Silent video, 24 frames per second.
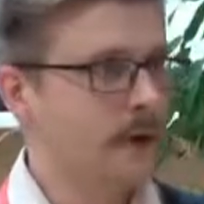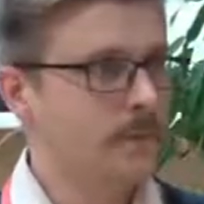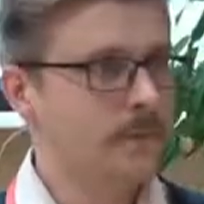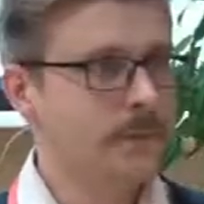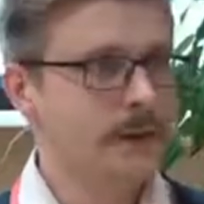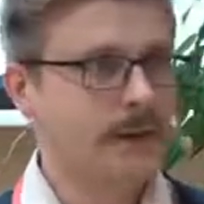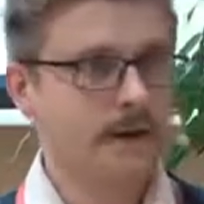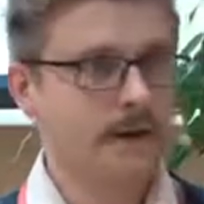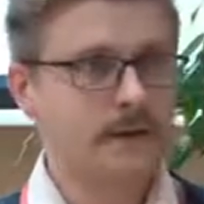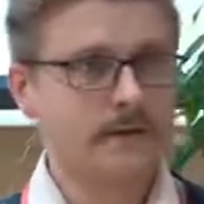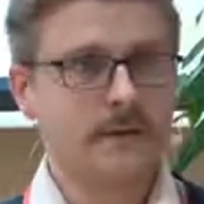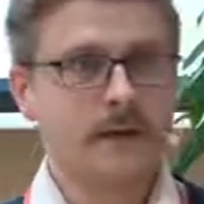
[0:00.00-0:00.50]

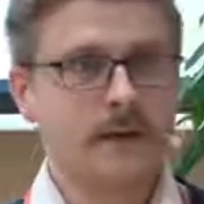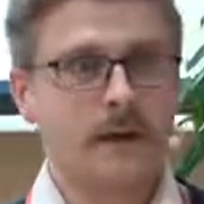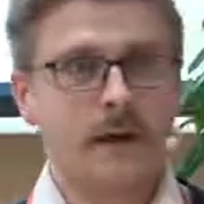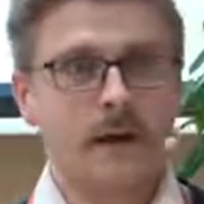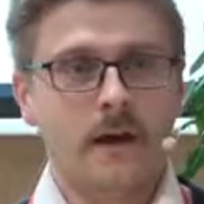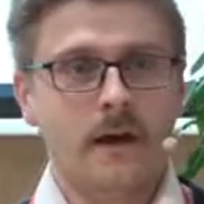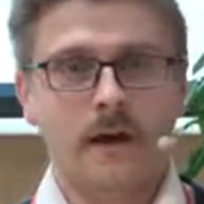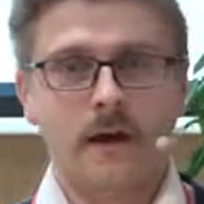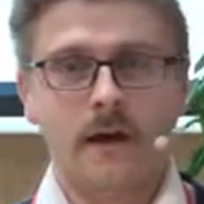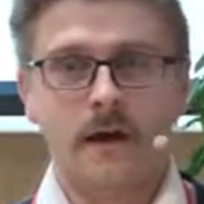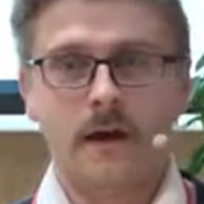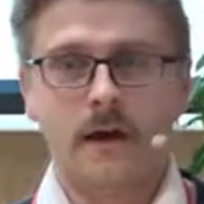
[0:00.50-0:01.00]
because
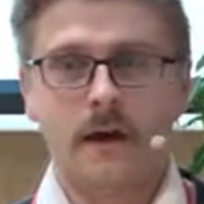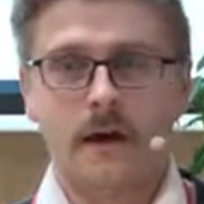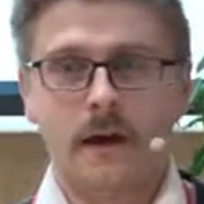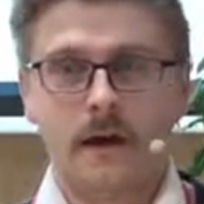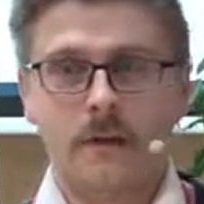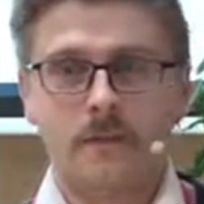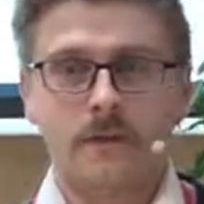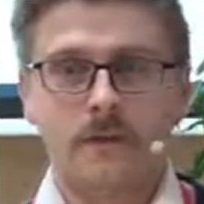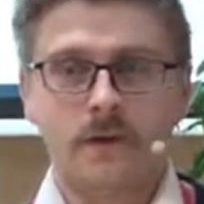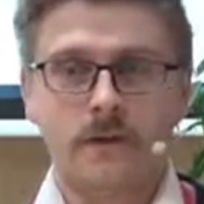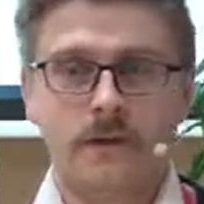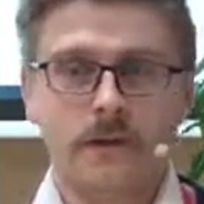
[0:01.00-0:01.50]

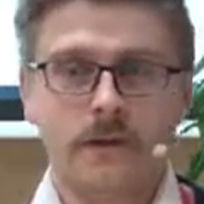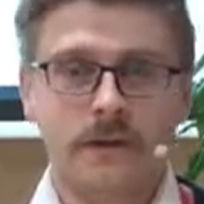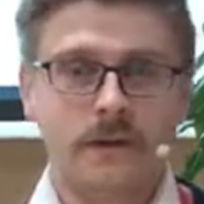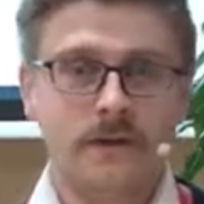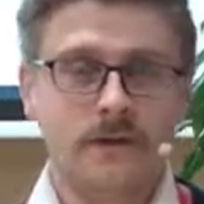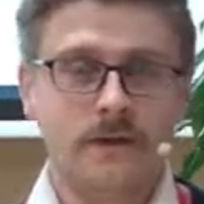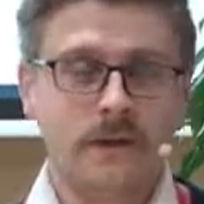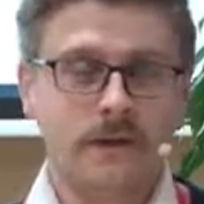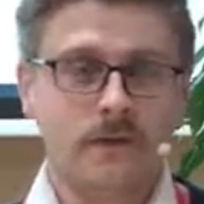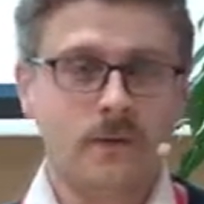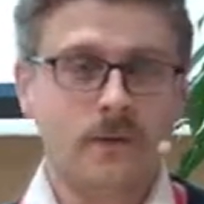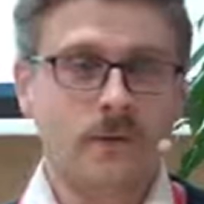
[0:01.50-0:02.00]

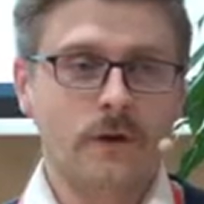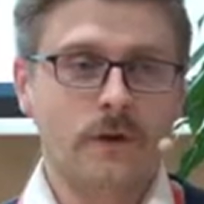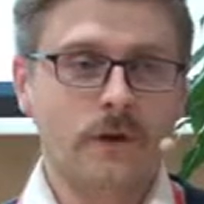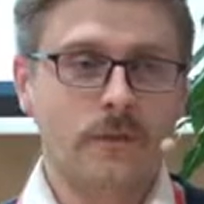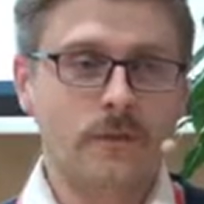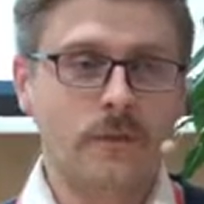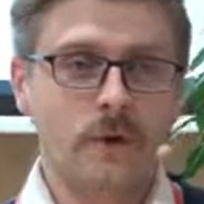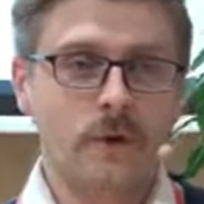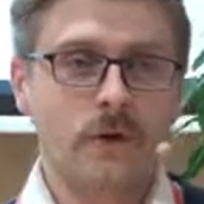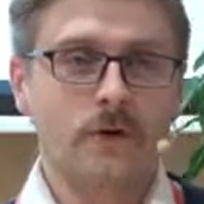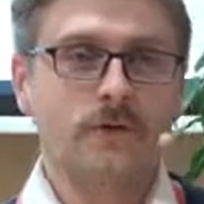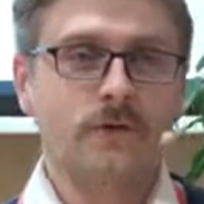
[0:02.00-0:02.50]
everything that we
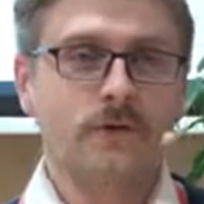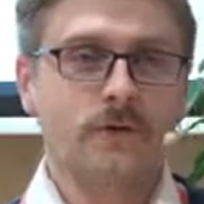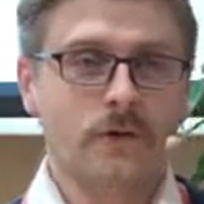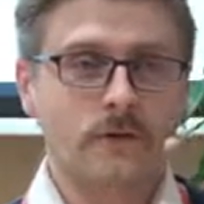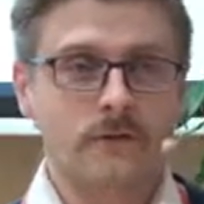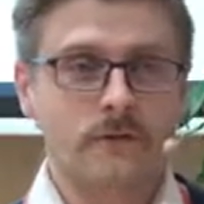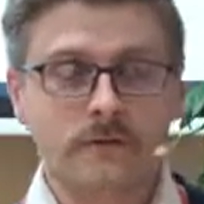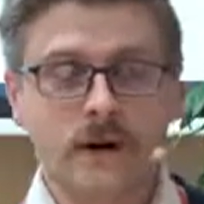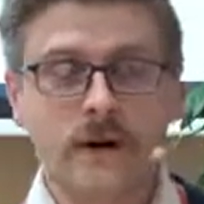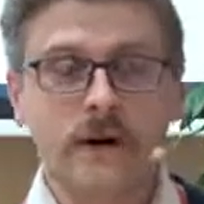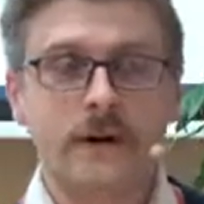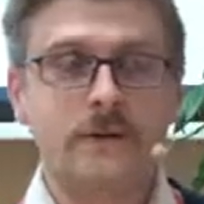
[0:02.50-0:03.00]
post
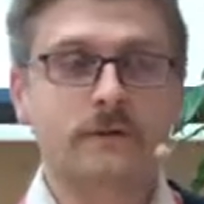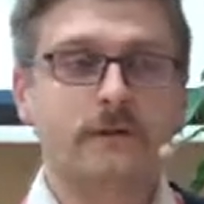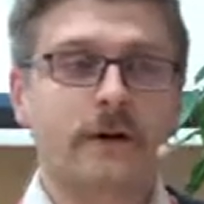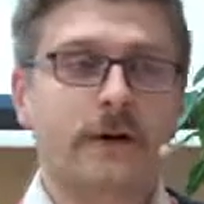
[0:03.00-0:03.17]
online,